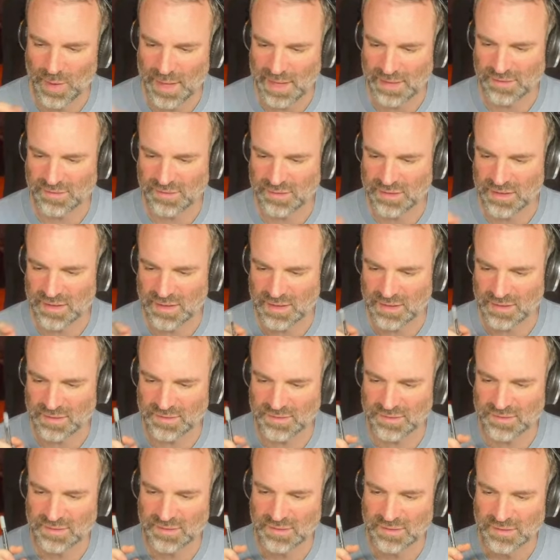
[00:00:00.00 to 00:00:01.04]

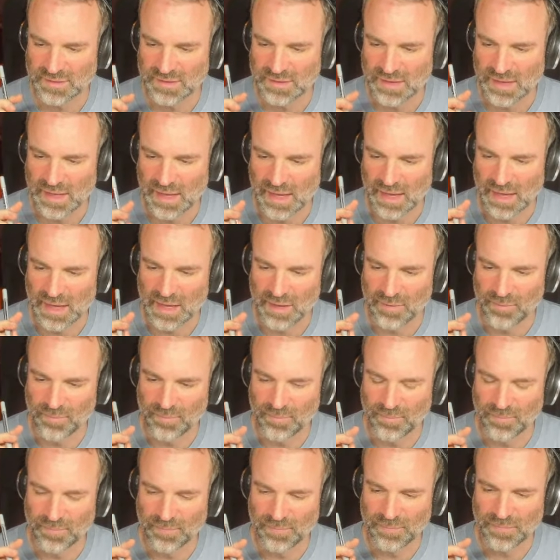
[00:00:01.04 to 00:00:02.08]
engineers,
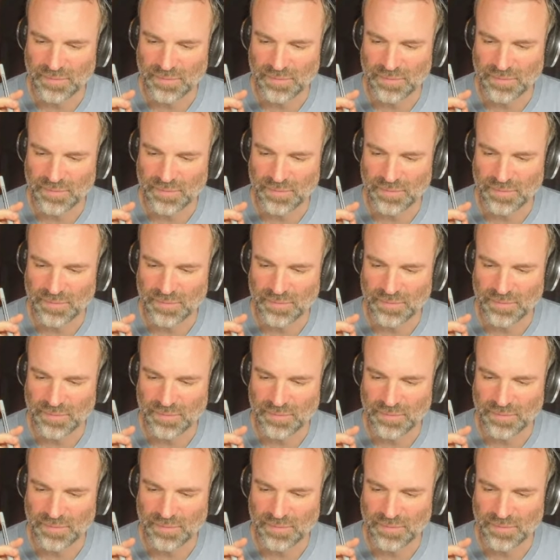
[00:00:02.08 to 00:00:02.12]
and